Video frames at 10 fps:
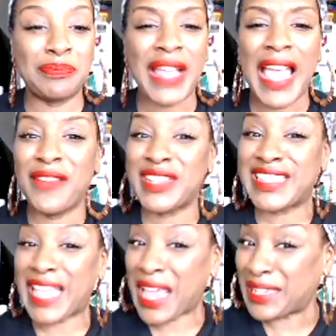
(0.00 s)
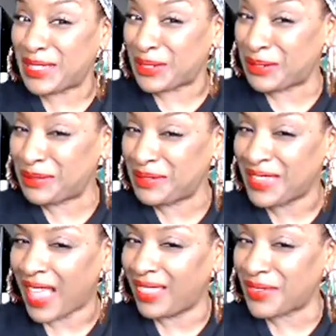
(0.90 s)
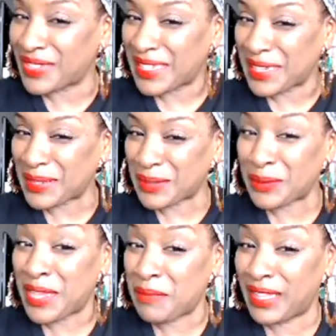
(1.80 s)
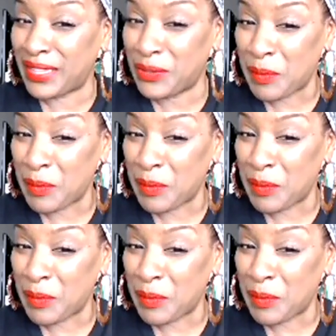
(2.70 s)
have a scandal. I love a scandal. Keep me in the loop